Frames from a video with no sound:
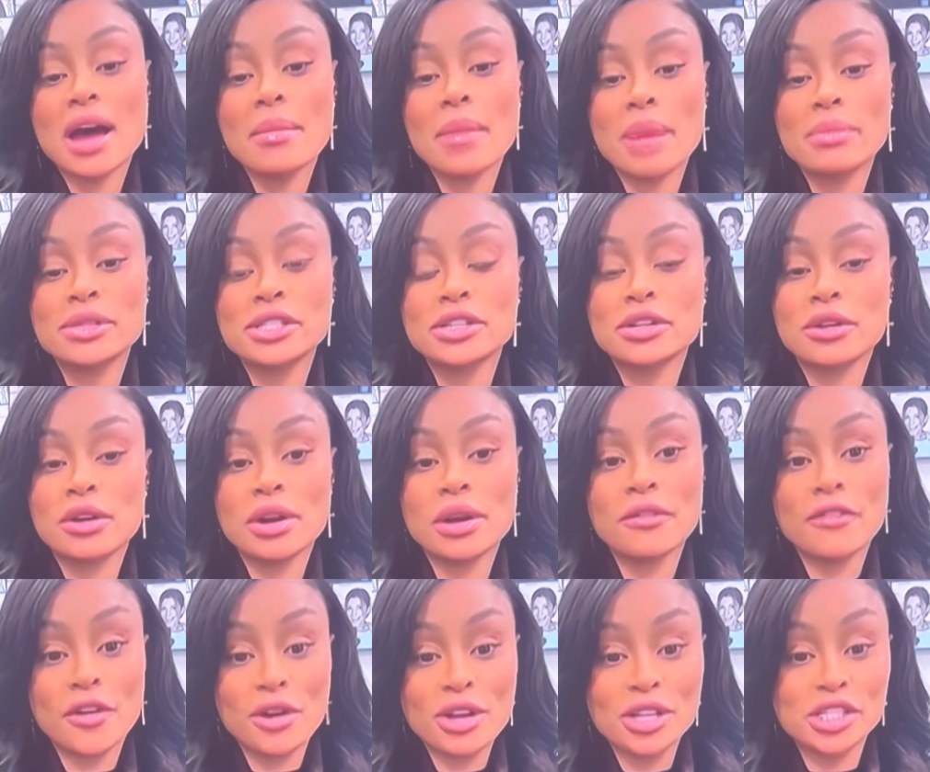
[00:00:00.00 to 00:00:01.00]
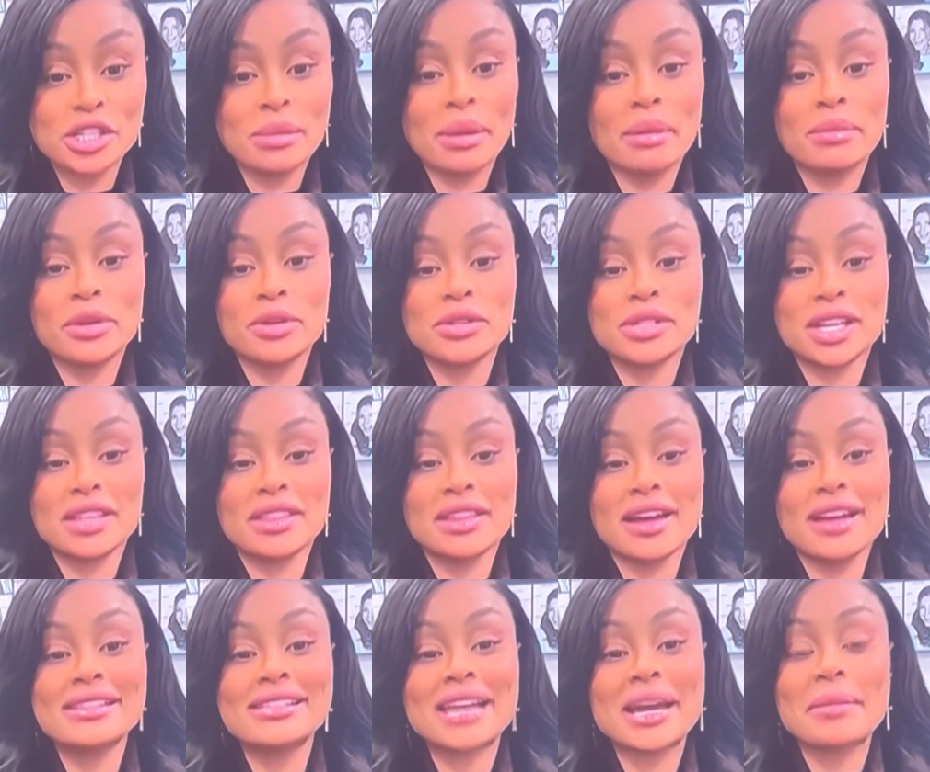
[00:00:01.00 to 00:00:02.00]
I'm still going to focus on my music.
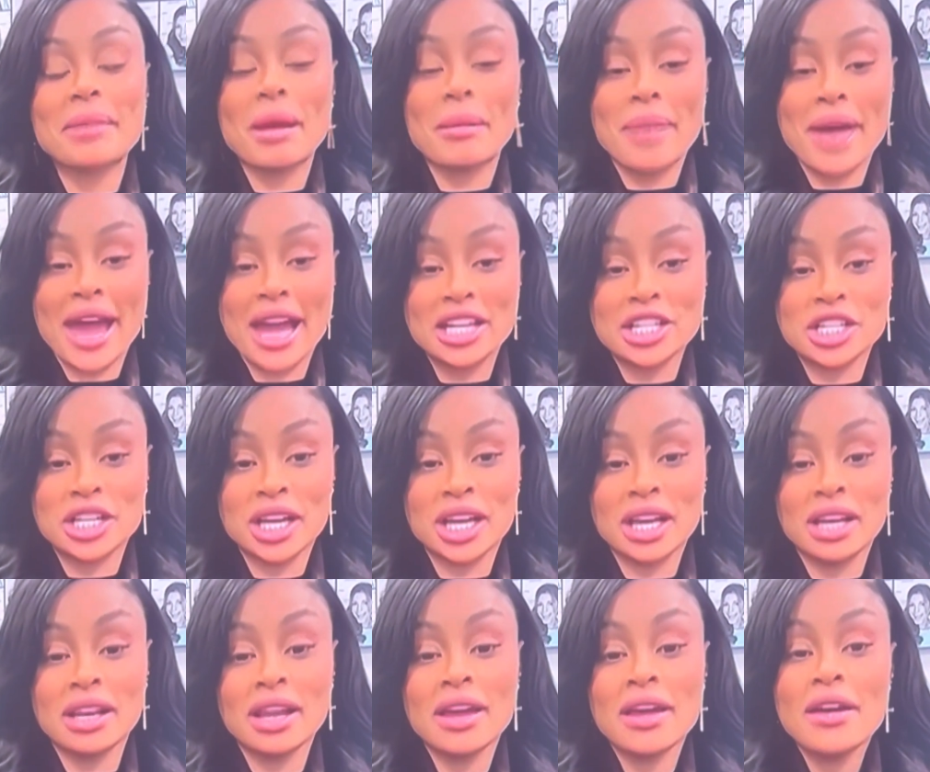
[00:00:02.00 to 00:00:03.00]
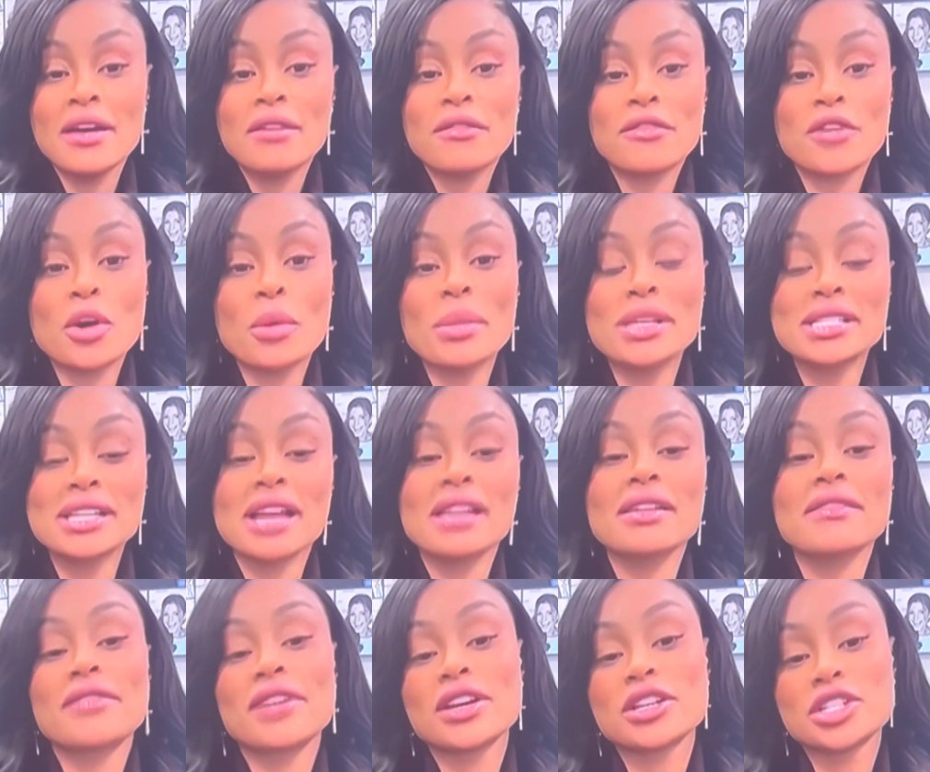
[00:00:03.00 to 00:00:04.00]
That's like my passion. Film and
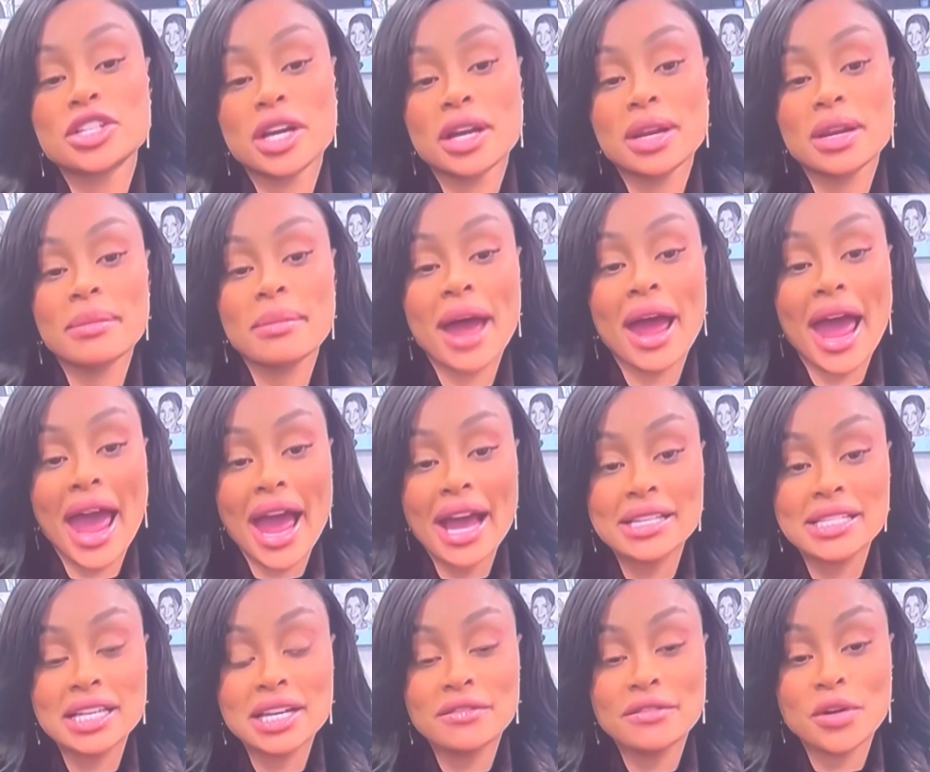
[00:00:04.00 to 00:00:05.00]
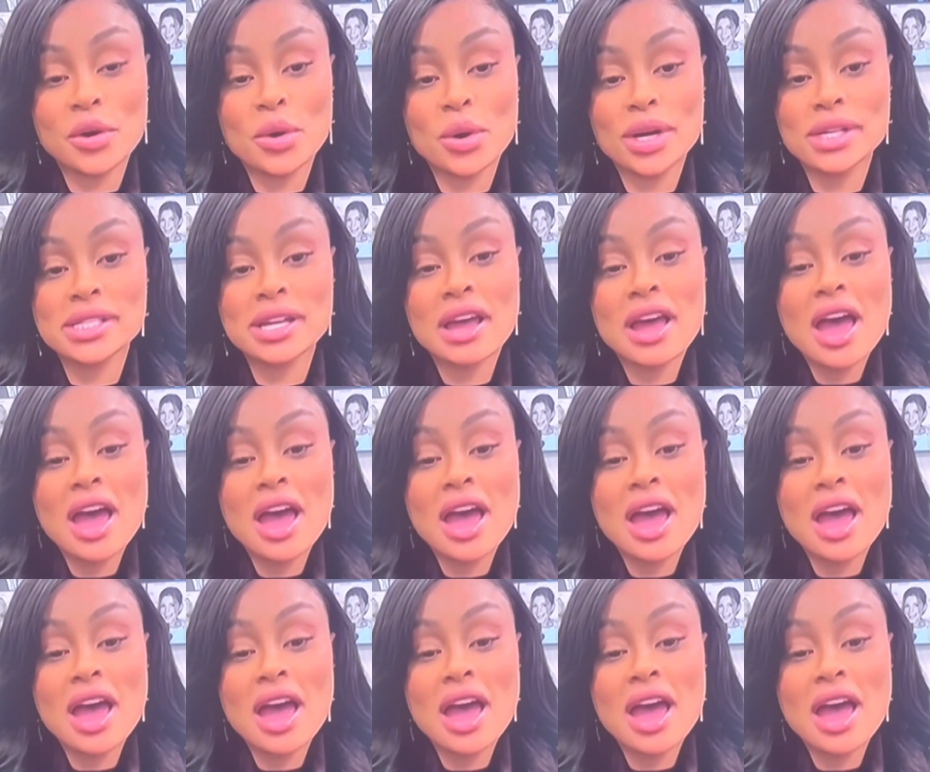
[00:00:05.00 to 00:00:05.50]
television, my acting, of course.